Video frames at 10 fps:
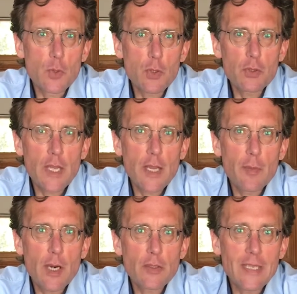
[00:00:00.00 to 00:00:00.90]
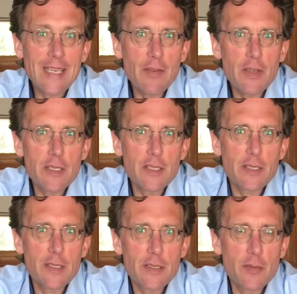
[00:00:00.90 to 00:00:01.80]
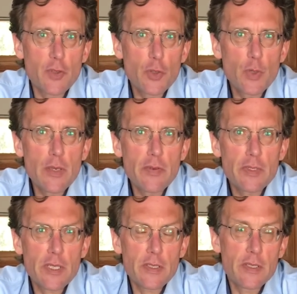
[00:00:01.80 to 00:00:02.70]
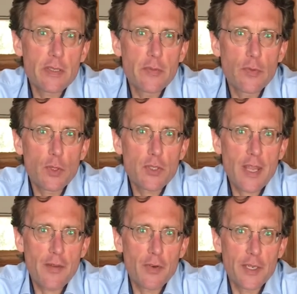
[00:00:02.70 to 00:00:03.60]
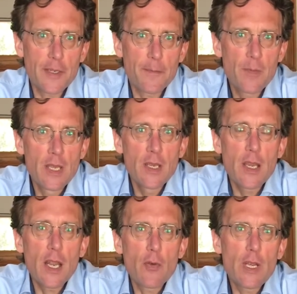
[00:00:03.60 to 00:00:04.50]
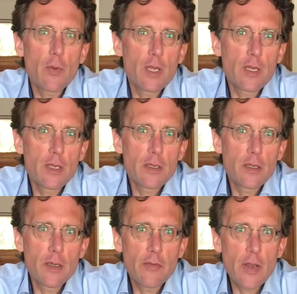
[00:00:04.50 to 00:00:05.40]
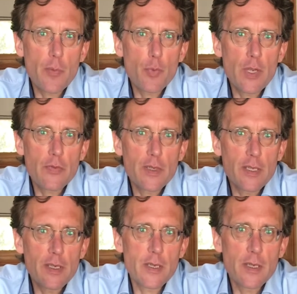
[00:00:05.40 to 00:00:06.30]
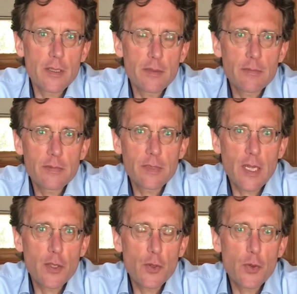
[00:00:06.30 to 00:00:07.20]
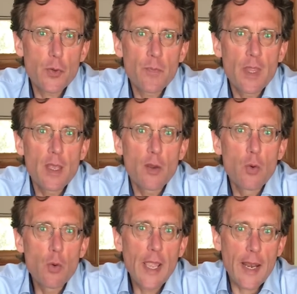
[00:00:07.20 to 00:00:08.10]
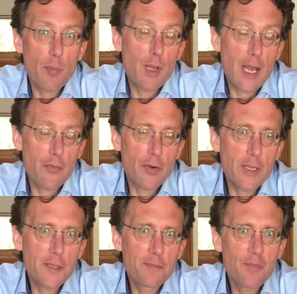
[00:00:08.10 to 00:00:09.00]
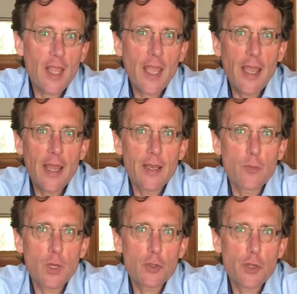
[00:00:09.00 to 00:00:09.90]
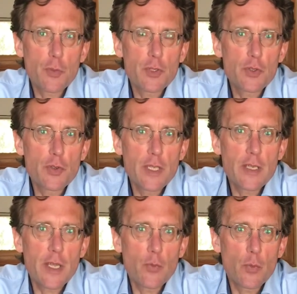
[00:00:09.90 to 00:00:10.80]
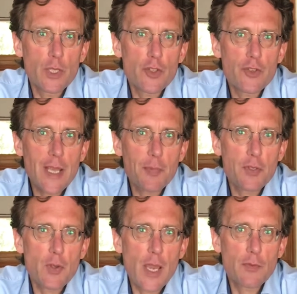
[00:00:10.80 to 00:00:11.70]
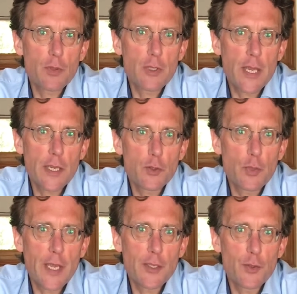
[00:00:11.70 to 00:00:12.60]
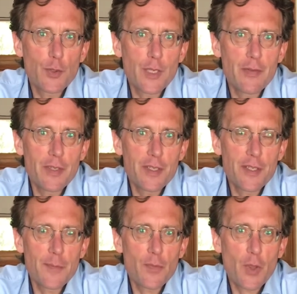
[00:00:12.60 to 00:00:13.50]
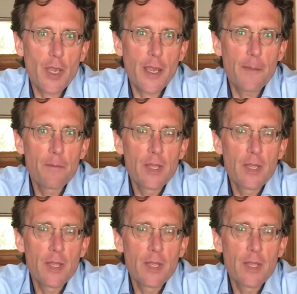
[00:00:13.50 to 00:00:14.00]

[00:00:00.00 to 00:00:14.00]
to talk today about the e-visa system, the new e-visa system for South Africa. And I really want to uh, very briefly uh, tell you who can apply for it and what documents you need and which steps you have to take to get your e-visa. Okay.